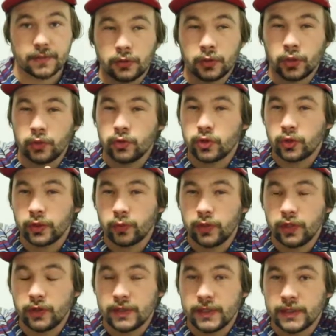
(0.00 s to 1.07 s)
Usually when
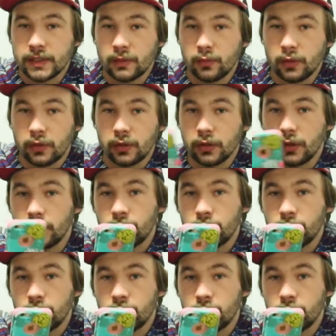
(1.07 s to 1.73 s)
you see someone